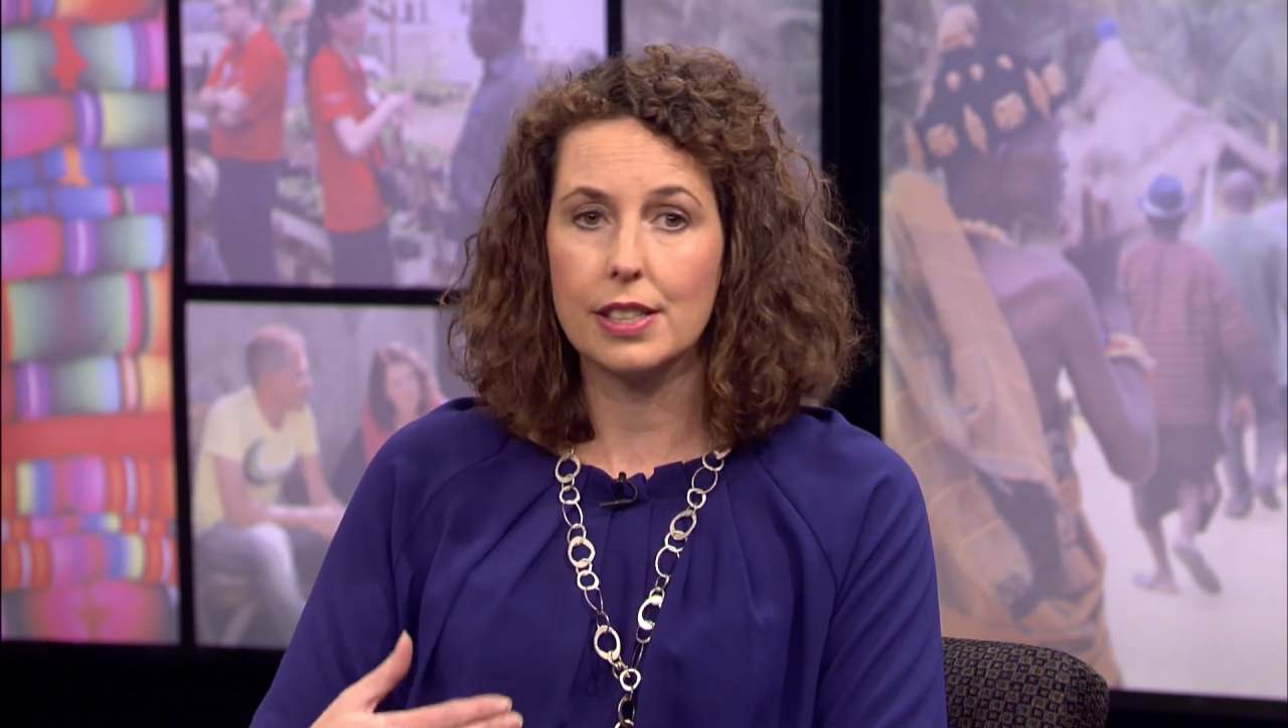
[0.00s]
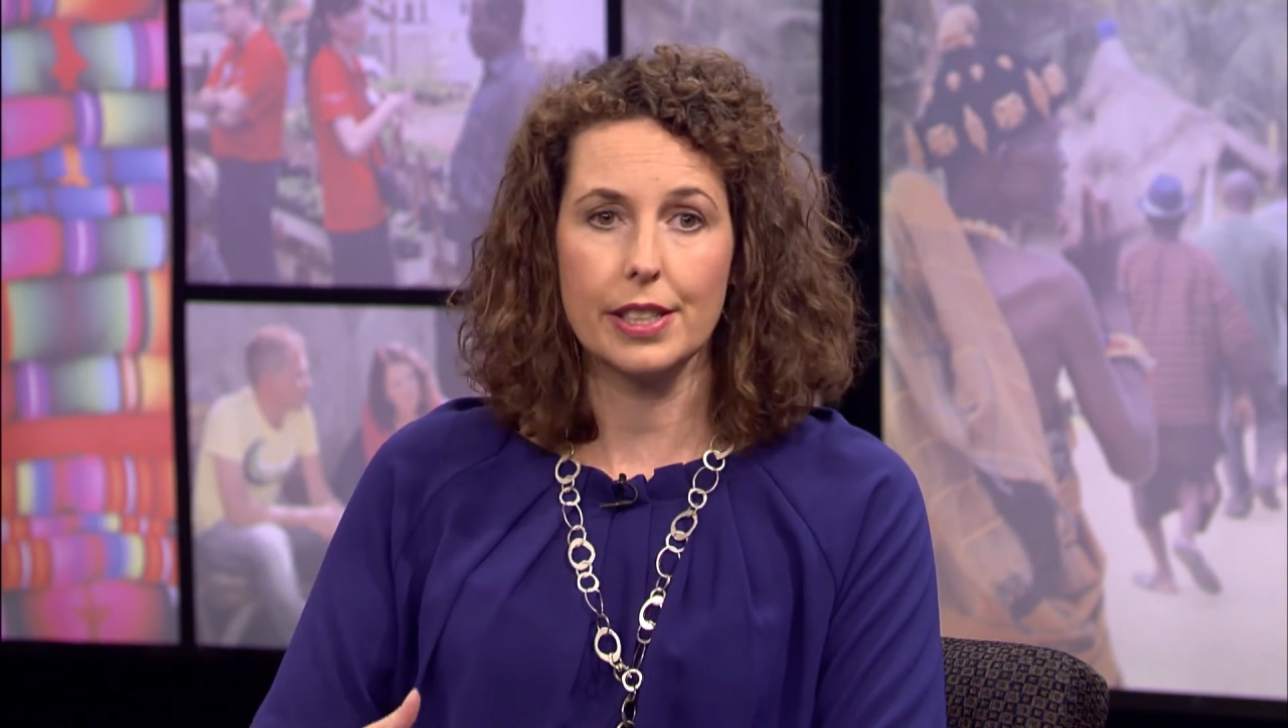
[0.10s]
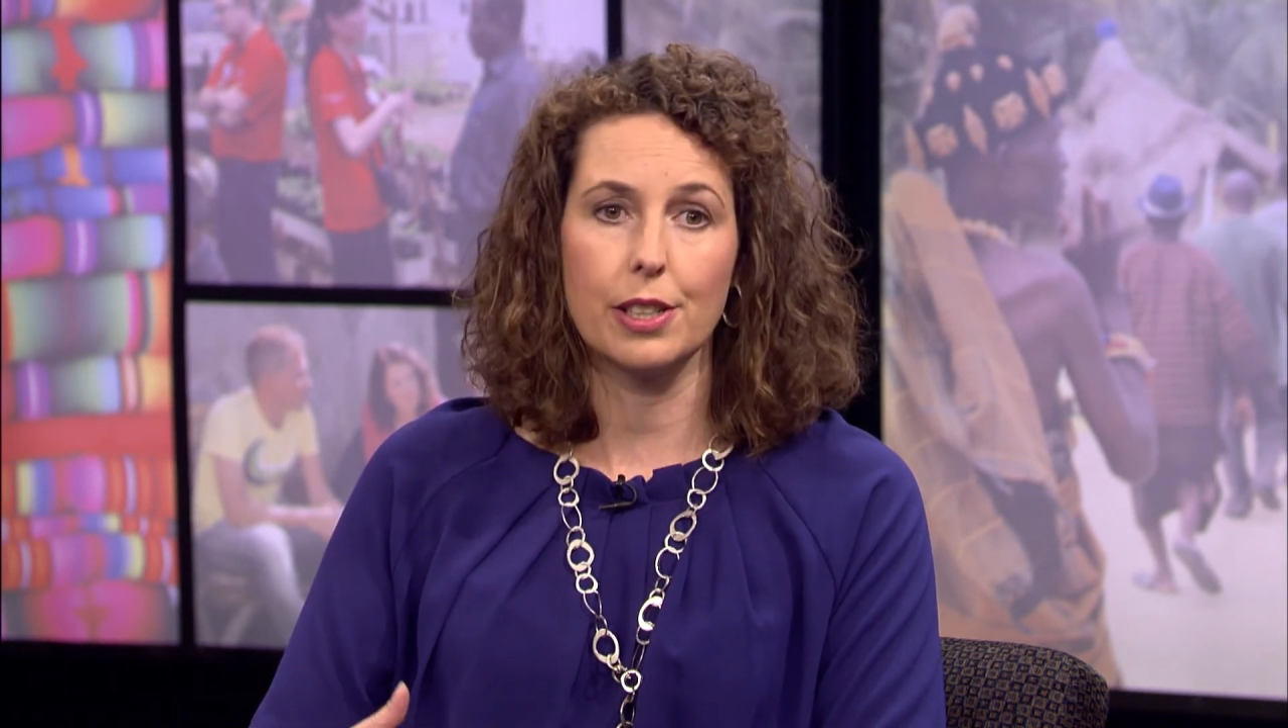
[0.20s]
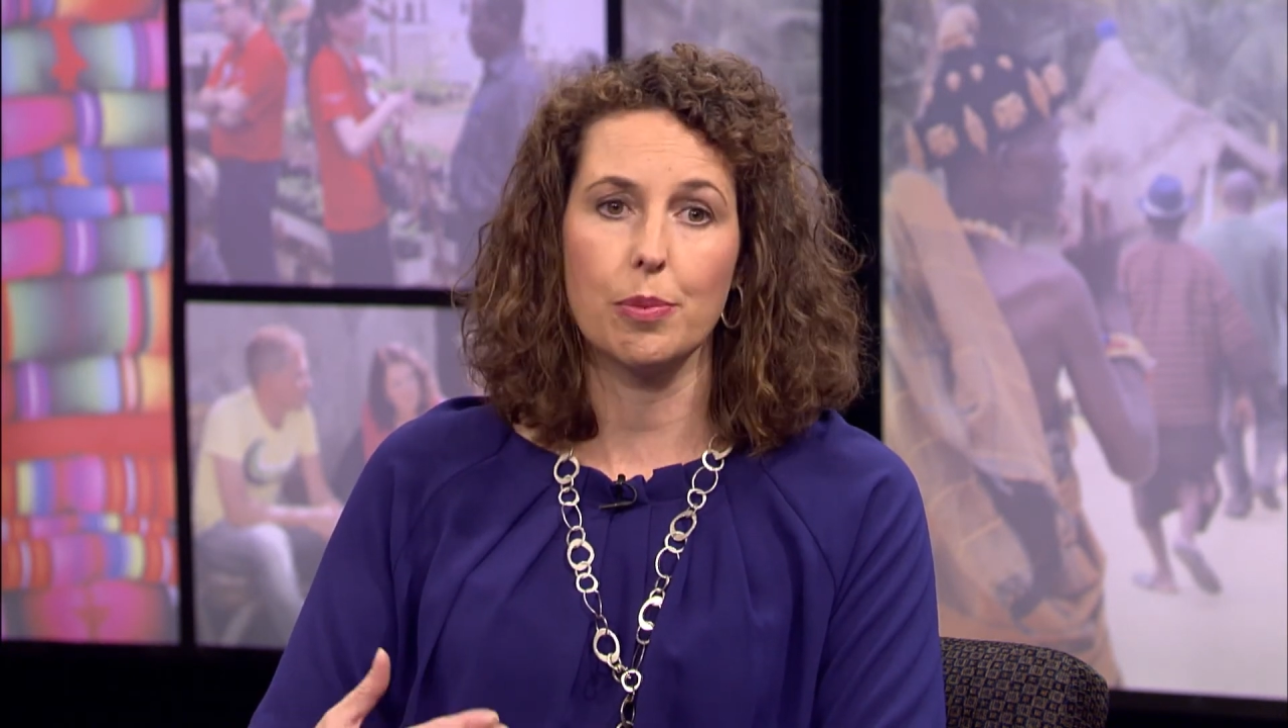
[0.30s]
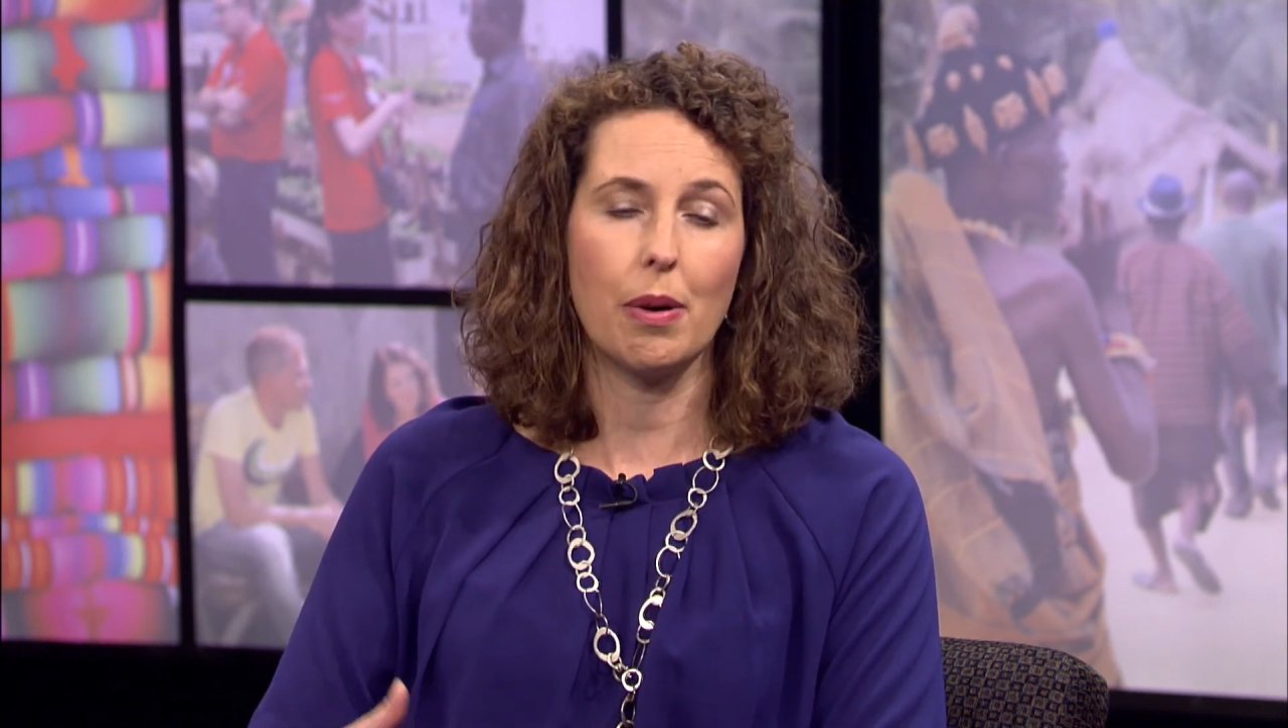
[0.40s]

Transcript: clear